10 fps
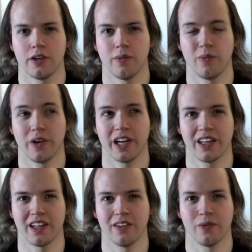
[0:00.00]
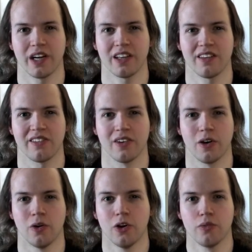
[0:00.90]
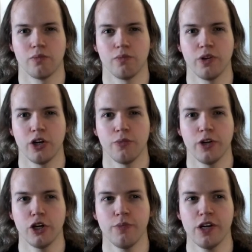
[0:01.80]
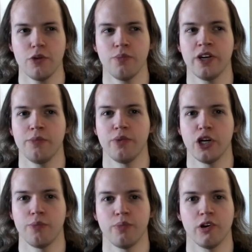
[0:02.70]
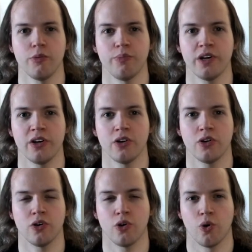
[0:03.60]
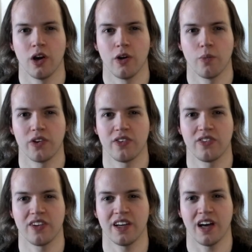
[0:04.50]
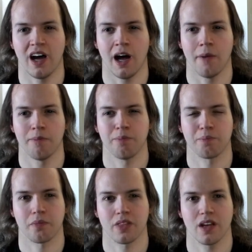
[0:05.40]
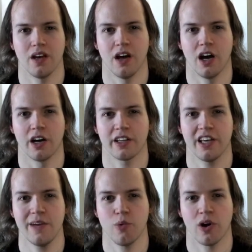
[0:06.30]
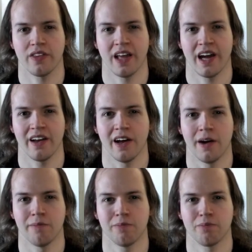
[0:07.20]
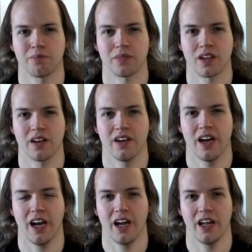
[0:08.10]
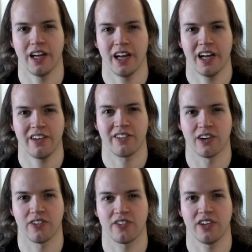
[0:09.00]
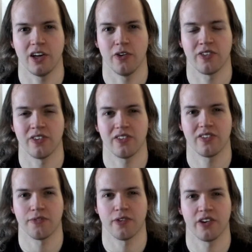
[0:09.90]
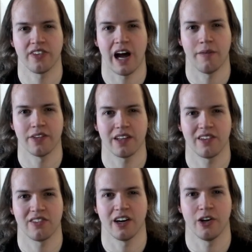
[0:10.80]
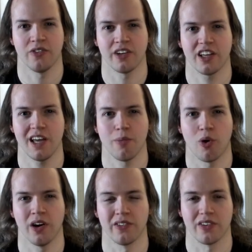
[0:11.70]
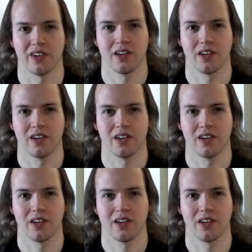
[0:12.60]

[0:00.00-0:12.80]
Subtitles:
We get this little boo boo boo boo boo boo boo, which is the keyboard that Eddie starts to use, and this is the first album that they started using keyboards.